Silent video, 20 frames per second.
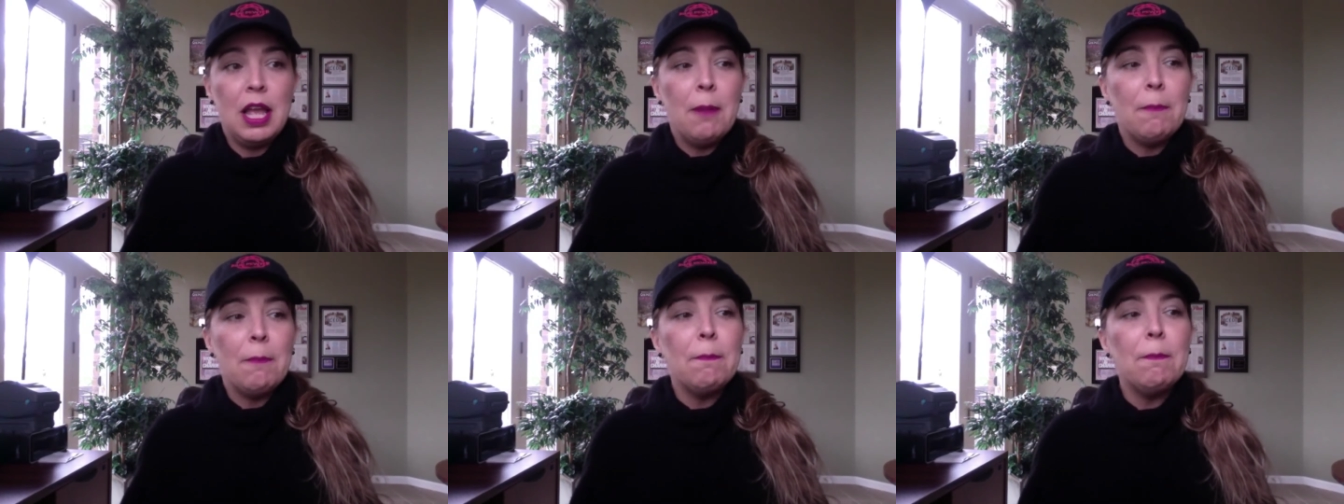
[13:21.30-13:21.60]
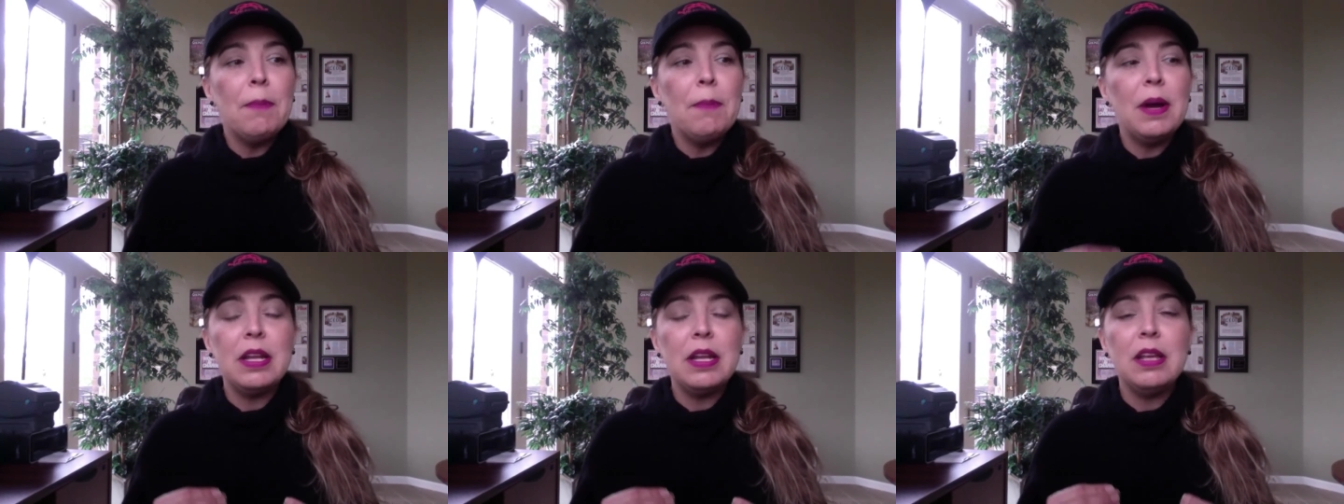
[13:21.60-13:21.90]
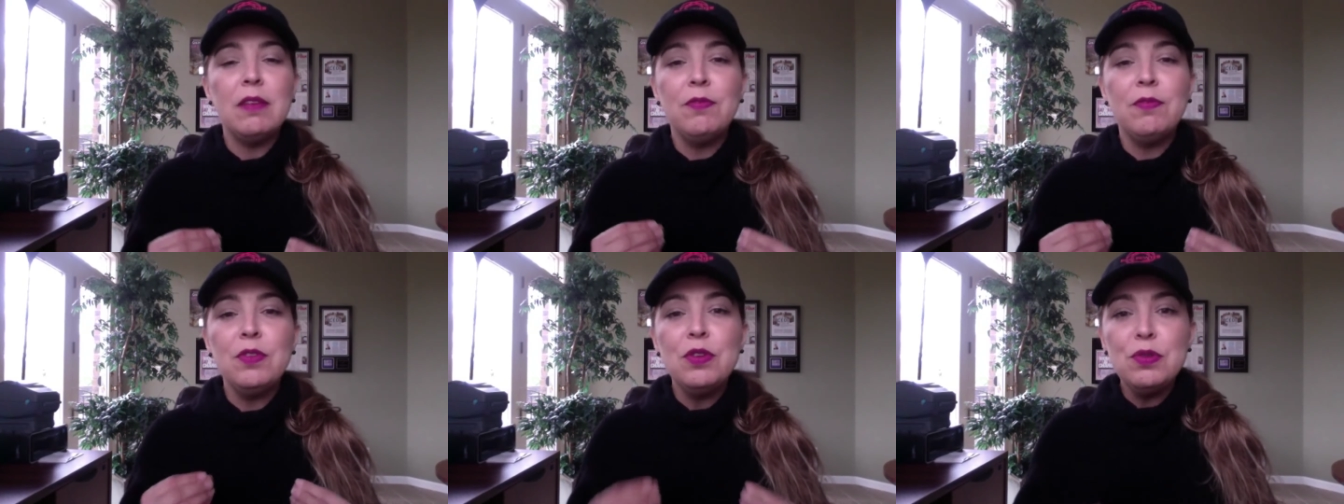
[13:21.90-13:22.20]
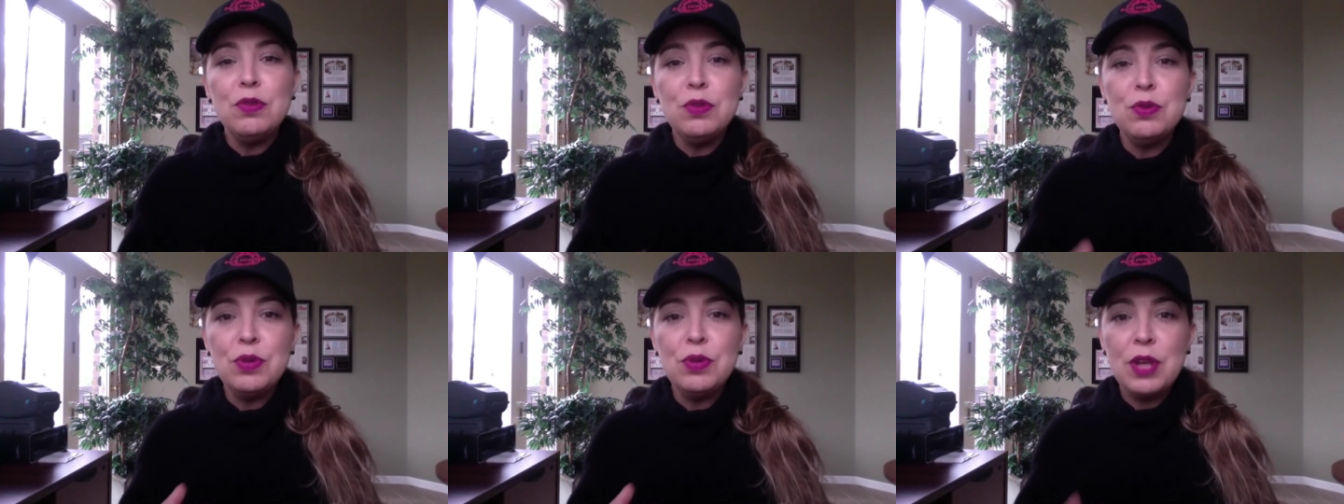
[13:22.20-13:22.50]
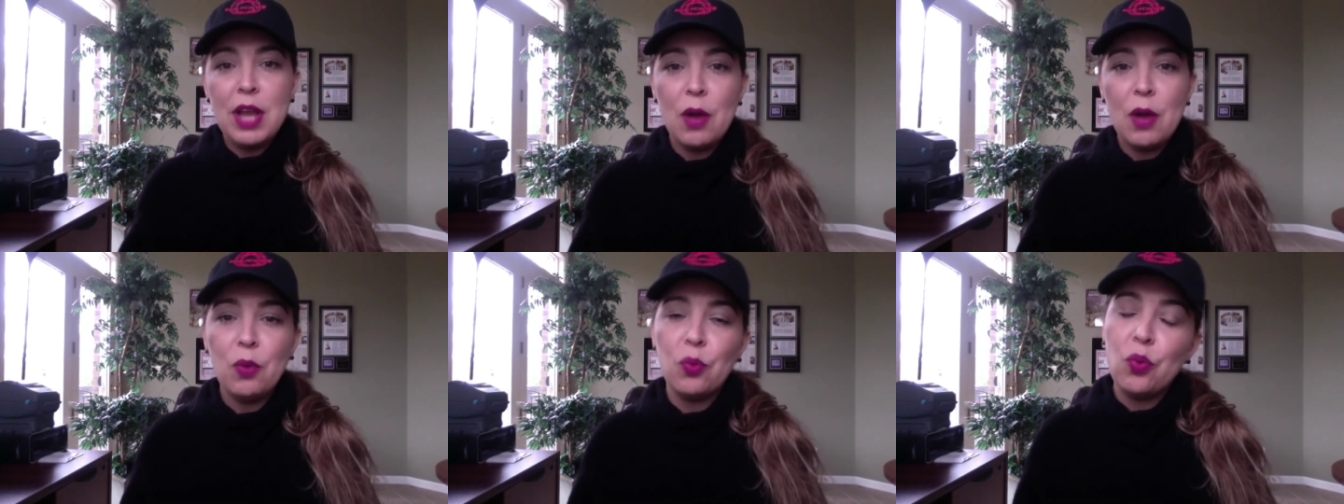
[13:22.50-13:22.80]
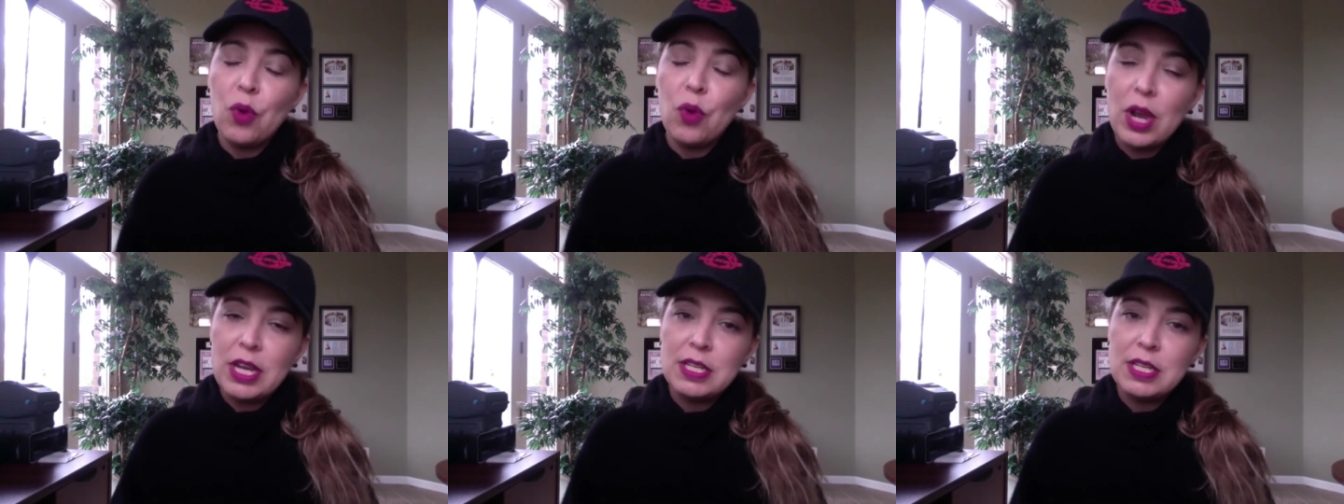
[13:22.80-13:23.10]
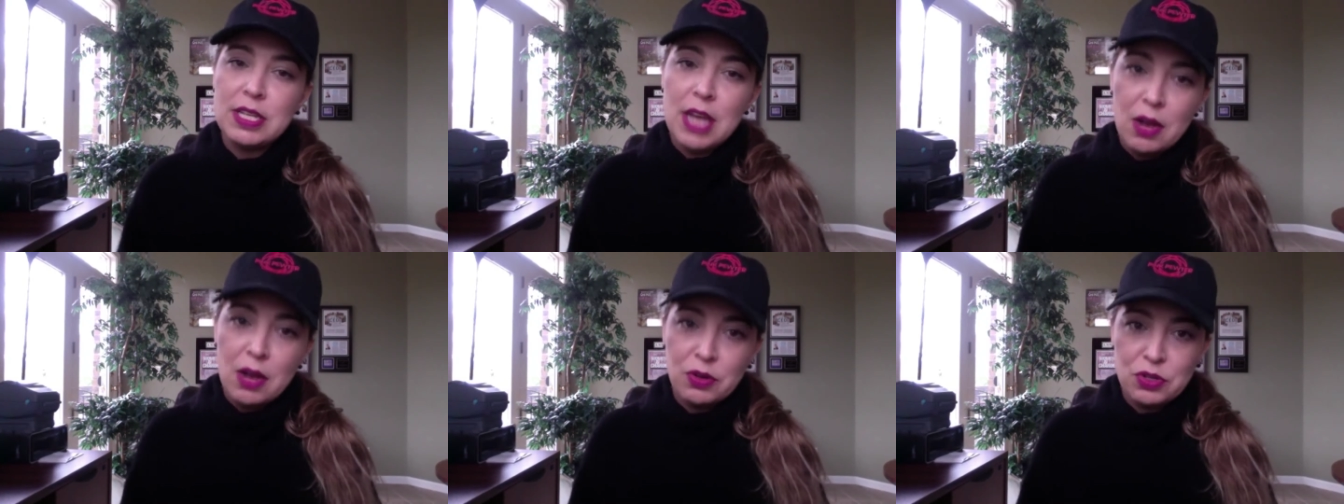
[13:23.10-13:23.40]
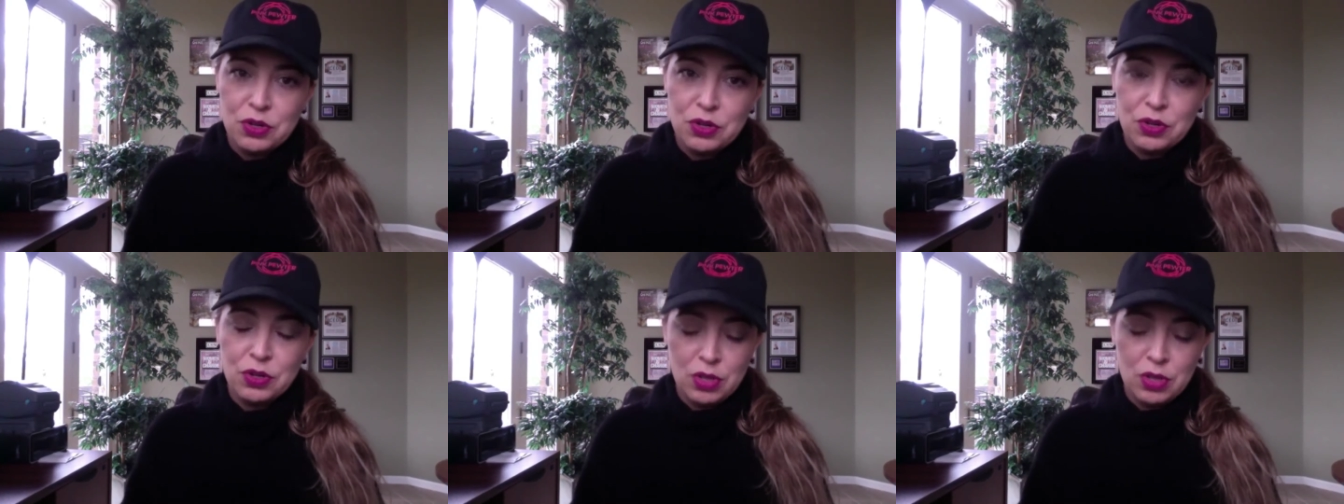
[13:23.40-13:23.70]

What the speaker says: But if you do not write down your